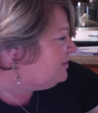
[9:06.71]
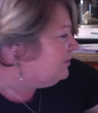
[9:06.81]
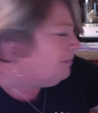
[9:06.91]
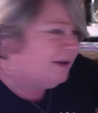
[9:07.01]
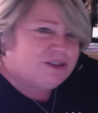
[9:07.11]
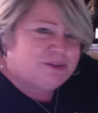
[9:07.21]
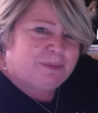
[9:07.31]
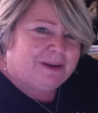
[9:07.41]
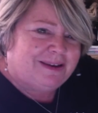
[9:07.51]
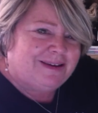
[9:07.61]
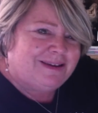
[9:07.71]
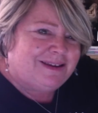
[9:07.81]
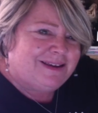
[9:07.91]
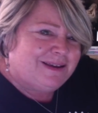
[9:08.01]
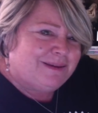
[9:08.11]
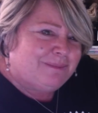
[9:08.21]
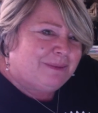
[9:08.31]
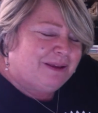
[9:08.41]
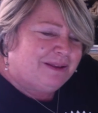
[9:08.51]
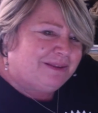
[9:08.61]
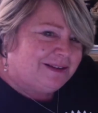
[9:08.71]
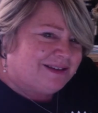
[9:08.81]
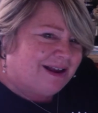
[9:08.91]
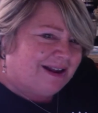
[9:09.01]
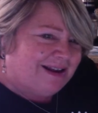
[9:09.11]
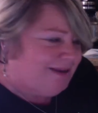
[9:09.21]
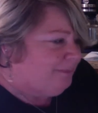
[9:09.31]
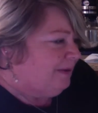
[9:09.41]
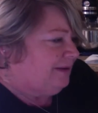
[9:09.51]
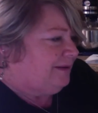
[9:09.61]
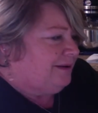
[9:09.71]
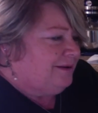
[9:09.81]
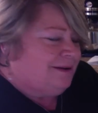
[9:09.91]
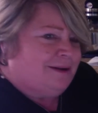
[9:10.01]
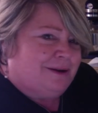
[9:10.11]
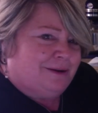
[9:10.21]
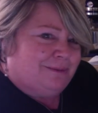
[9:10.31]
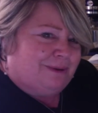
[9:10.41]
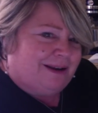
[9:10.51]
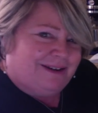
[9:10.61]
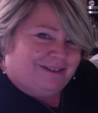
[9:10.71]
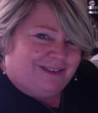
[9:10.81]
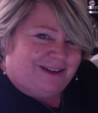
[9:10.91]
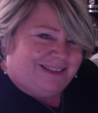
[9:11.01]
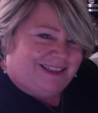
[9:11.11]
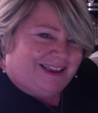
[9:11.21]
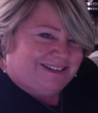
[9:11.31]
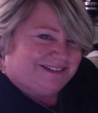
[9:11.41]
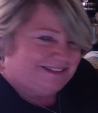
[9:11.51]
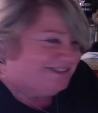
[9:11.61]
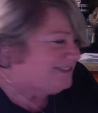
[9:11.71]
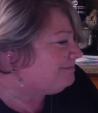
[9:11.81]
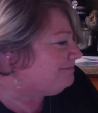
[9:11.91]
too much, but maybe a little tiny bit right here along the edges.